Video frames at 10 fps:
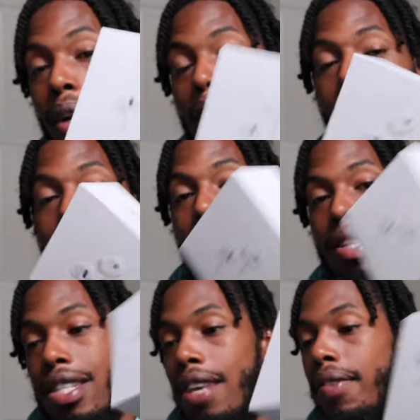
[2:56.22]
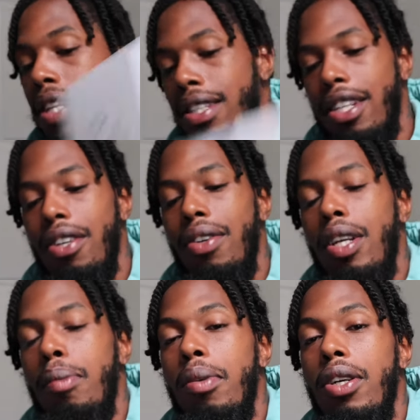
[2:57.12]
AirPods, giving their serial
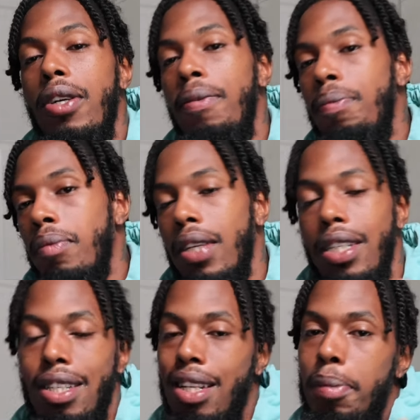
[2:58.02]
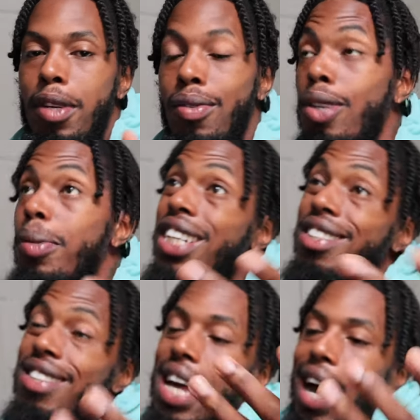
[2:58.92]
number and just claiming they're real,
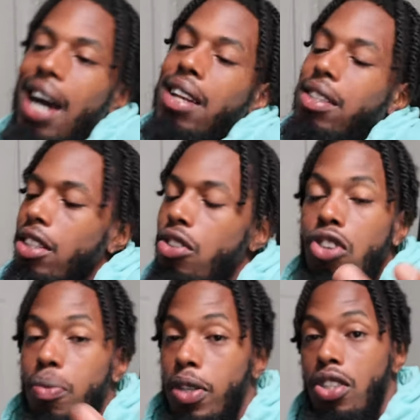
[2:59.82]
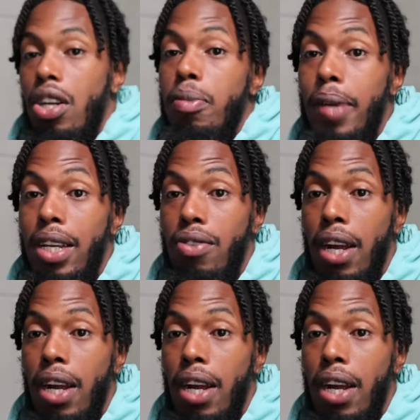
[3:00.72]
because honestly, you don't want chargebacks,